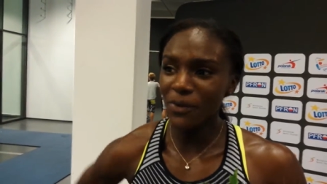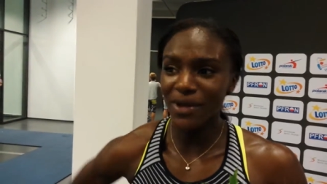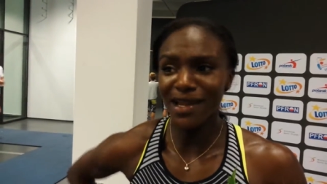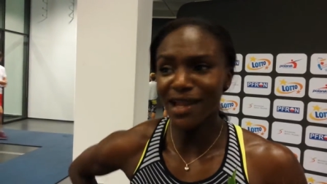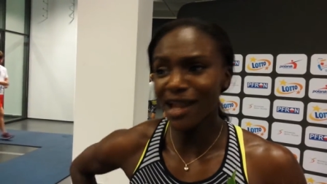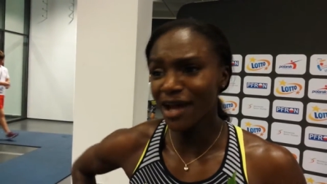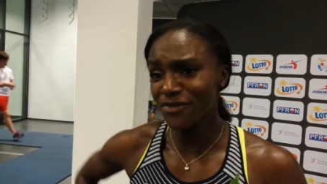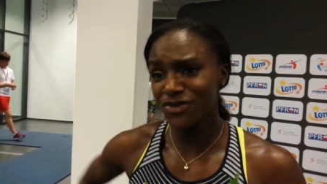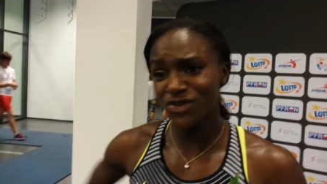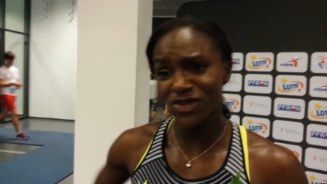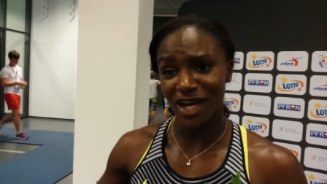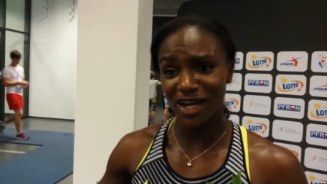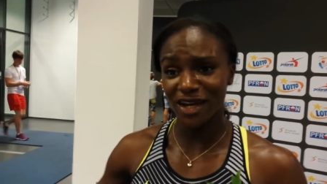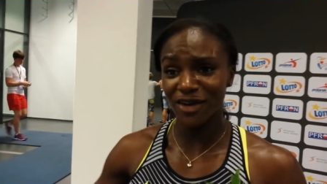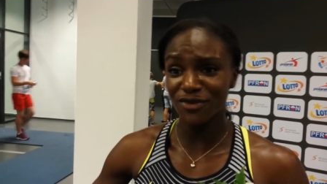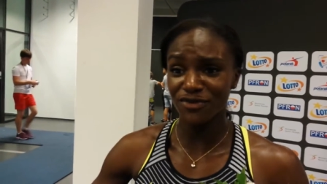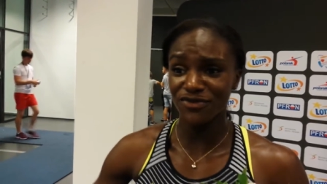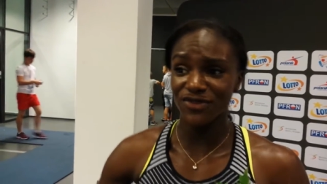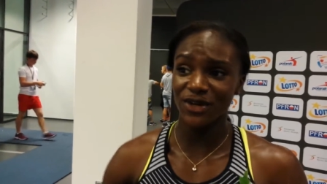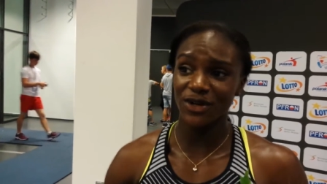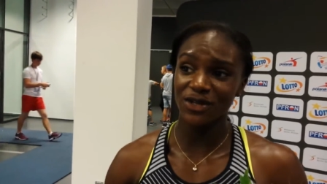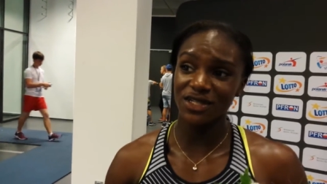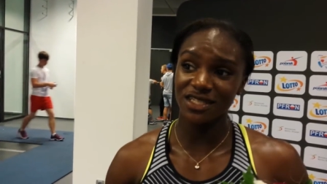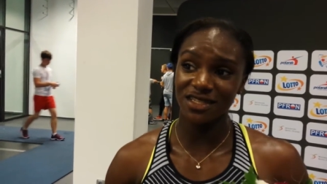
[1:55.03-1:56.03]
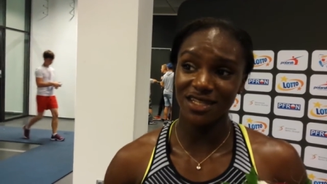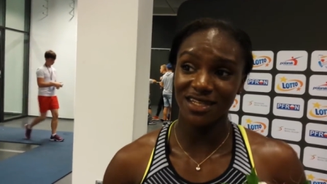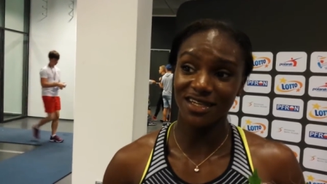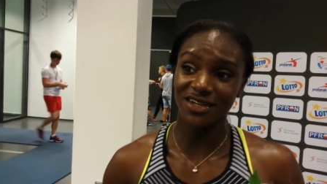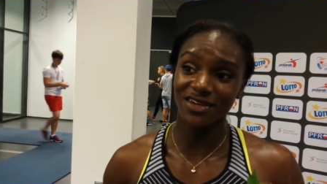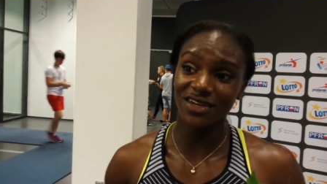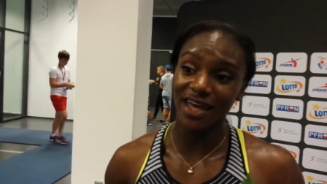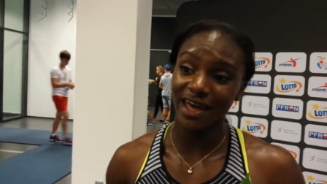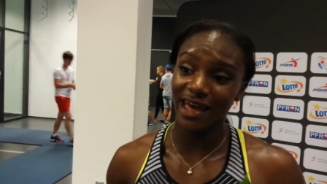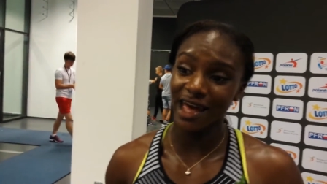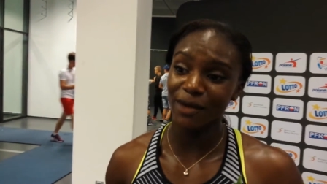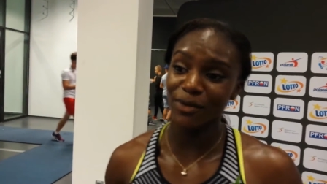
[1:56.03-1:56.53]
we love track and field in
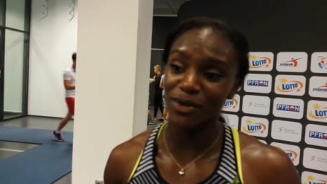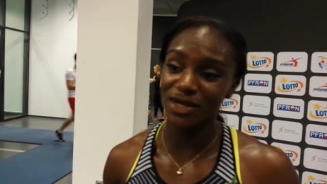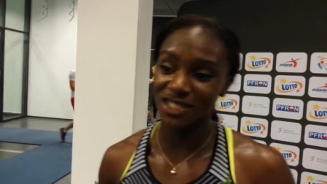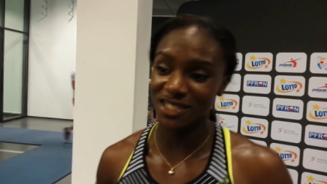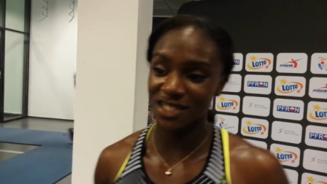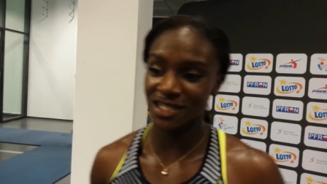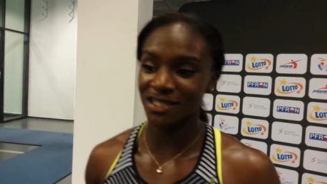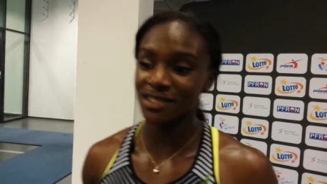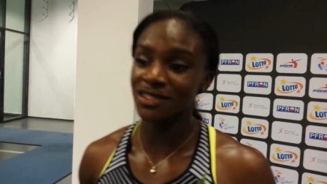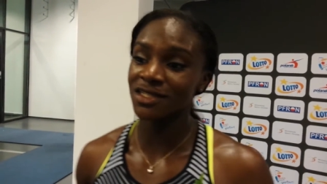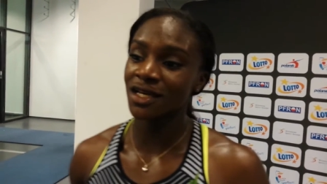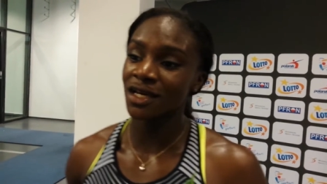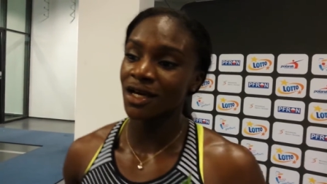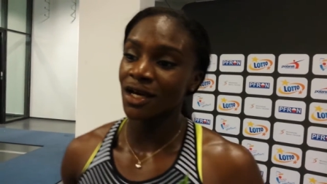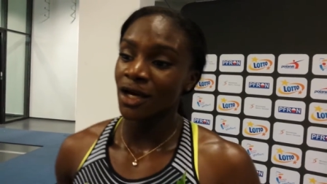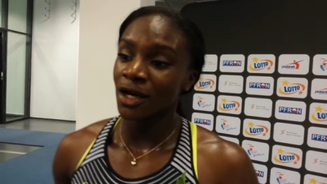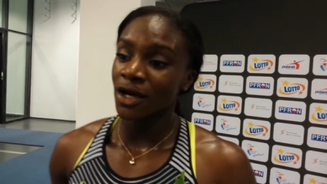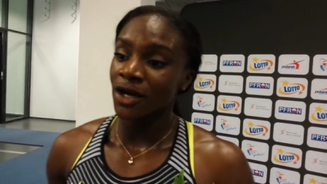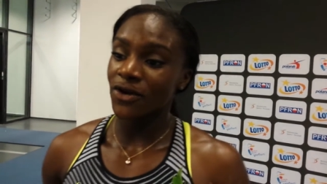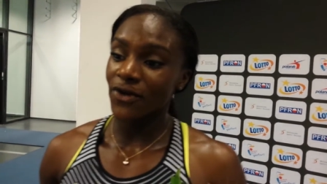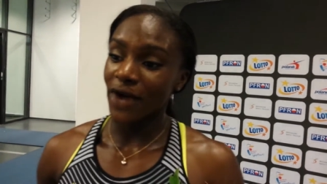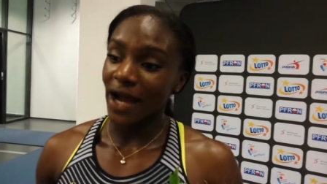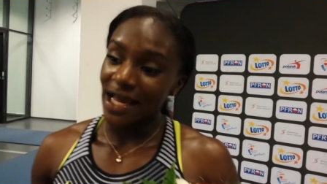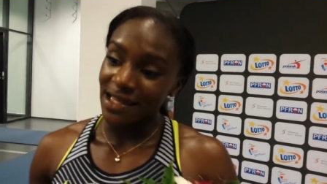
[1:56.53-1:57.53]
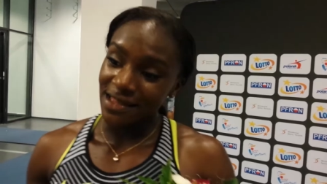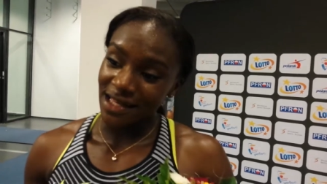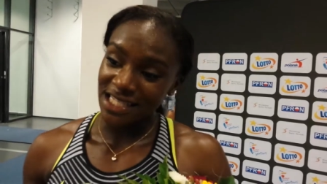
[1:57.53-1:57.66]
the UK, which is great.